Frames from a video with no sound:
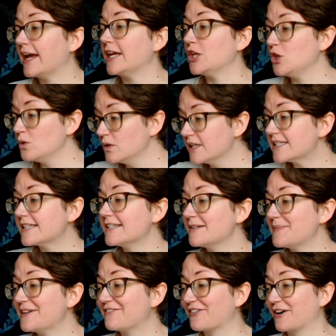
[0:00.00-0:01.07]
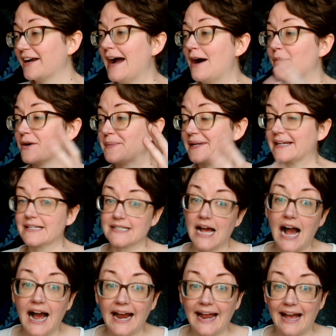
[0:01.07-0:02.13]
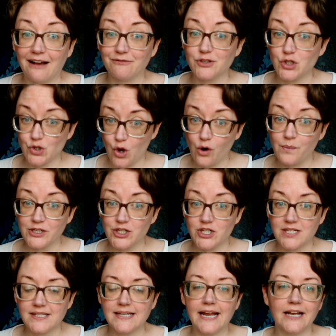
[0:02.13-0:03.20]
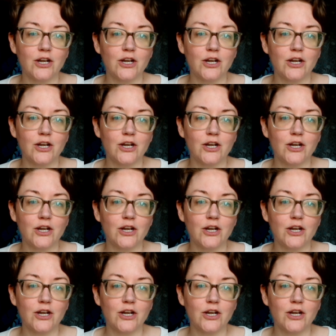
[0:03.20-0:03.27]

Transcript: you listen to me for an hour because I have so much to say.